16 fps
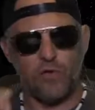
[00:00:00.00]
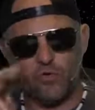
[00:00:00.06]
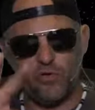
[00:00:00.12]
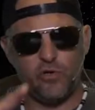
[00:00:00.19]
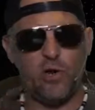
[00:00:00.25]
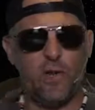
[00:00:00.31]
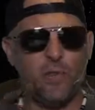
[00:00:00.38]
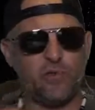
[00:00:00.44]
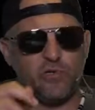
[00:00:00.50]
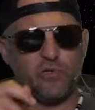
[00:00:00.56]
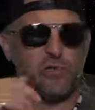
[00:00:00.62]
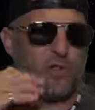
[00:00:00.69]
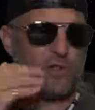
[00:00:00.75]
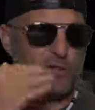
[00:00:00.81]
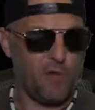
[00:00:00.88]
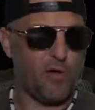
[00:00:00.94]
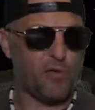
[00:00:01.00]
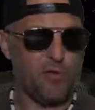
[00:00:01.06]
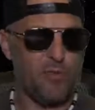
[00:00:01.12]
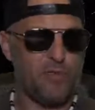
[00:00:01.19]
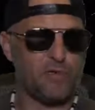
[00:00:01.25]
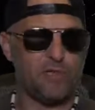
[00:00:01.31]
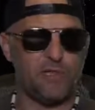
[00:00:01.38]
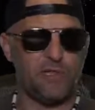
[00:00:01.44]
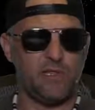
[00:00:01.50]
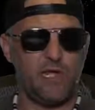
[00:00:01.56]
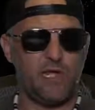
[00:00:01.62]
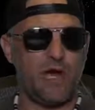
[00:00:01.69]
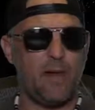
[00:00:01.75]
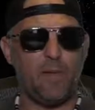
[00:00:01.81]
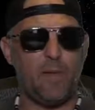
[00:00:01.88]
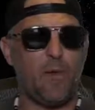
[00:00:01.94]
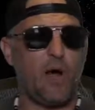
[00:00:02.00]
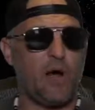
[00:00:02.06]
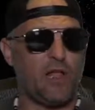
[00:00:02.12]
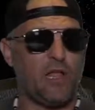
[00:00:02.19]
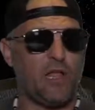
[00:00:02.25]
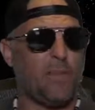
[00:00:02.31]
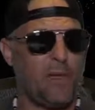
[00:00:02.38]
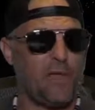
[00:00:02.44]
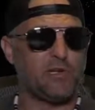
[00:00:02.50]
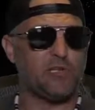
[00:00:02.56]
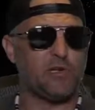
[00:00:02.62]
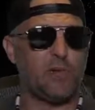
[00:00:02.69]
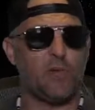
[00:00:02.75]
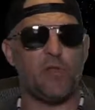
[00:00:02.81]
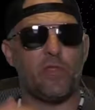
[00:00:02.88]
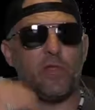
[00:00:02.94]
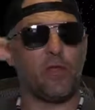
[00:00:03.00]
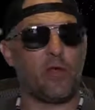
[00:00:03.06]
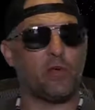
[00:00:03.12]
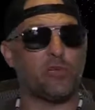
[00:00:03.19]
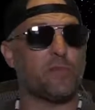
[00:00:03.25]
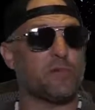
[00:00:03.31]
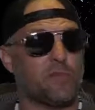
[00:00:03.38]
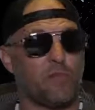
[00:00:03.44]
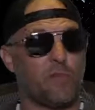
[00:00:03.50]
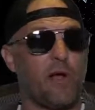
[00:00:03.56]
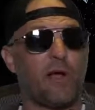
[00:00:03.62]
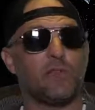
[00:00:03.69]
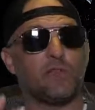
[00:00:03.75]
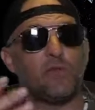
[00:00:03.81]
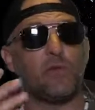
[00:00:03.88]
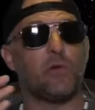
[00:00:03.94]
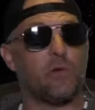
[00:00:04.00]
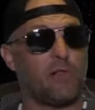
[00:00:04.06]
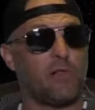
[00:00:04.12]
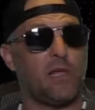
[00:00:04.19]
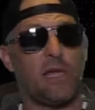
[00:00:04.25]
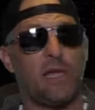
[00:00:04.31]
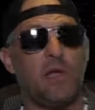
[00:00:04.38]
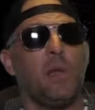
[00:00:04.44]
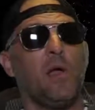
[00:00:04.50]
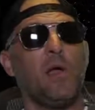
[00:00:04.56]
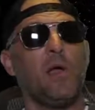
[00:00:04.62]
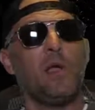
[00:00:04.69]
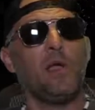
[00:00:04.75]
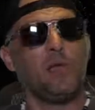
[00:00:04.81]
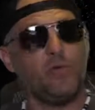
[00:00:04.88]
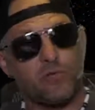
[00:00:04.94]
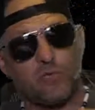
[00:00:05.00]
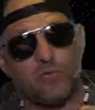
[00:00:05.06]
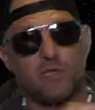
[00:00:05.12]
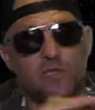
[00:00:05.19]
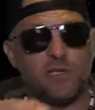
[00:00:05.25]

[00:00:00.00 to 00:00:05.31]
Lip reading: 2 numbers, small numbers, the item number, a la PG number, the large number is the price. So to claim, use this